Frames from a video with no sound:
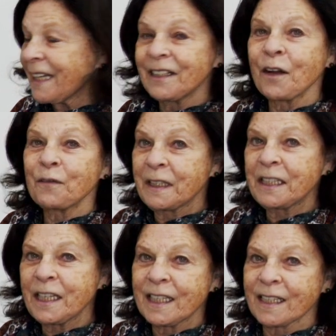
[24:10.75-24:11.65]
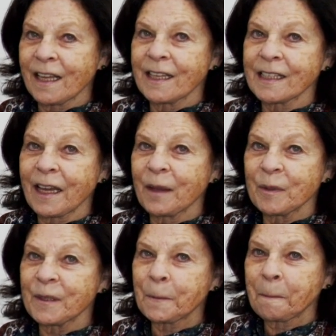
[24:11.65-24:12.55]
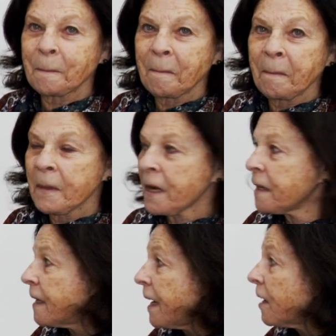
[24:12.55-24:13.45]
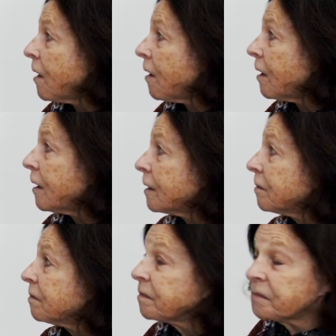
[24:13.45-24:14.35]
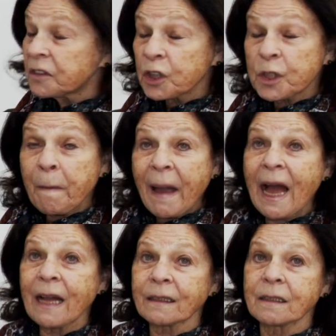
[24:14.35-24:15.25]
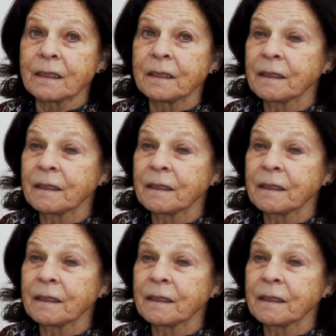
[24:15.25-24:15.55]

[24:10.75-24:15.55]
enough into his landscapes. They are just packed.